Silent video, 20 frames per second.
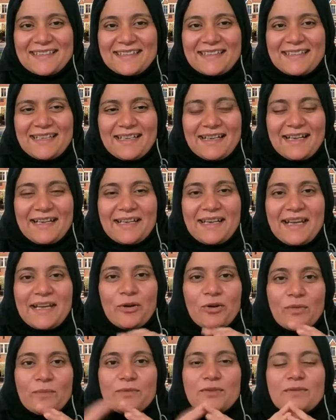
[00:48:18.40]
Yeah, and I
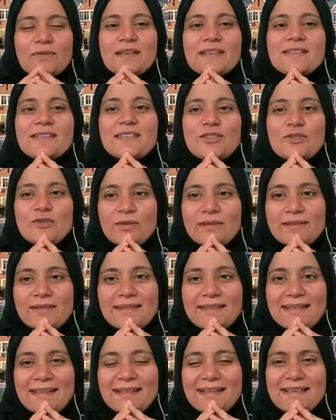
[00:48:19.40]
hope you guys enjoyed the
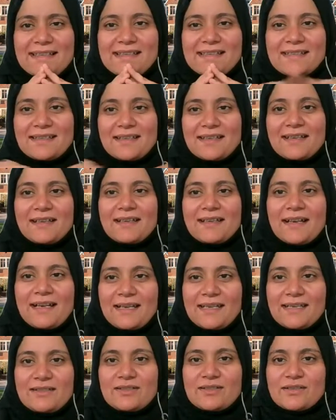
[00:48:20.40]
class.
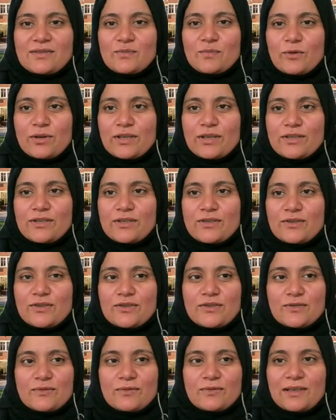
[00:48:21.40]
I just wanted to
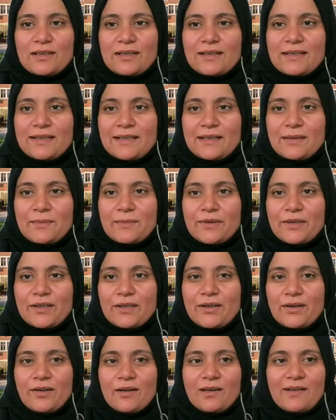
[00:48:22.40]
do a little
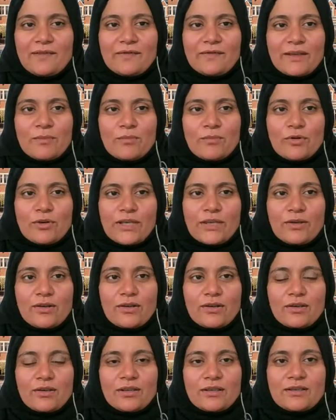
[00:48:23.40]
bit of
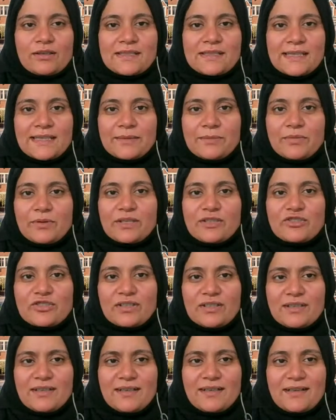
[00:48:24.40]
emoticon
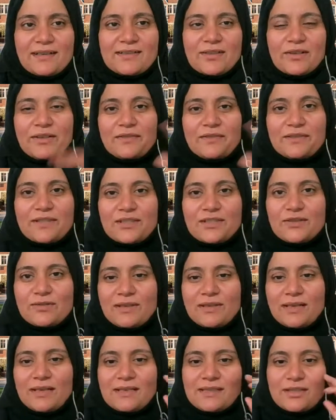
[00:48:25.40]
celebration. So did you
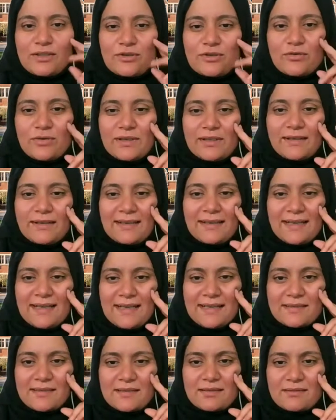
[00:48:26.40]
guys enjoy the
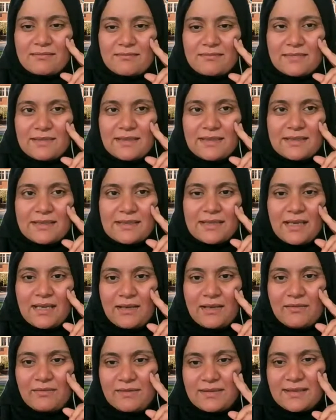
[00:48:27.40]
class? Let's
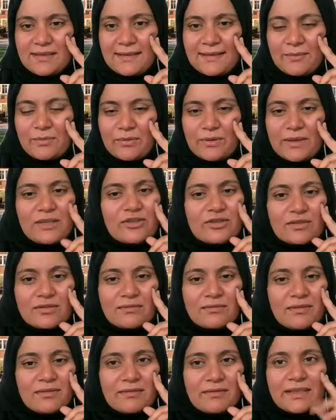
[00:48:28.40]
have a
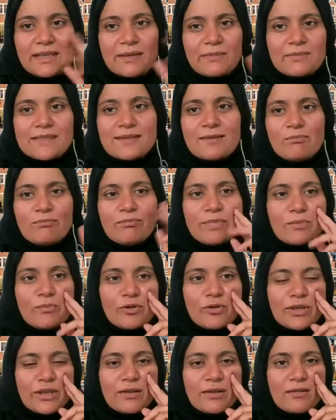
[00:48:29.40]
celebration or a thumbs up
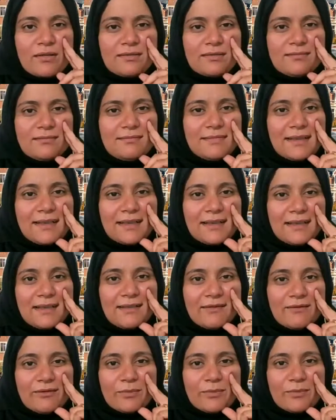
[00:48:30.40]
emoticon
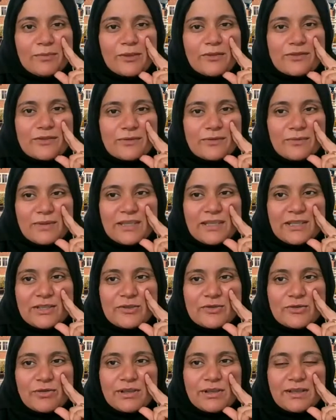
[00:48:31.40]
from those who really
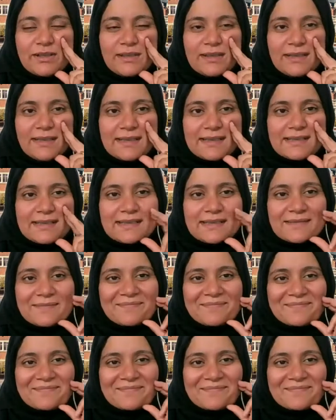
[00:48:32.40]
enjoyed the class.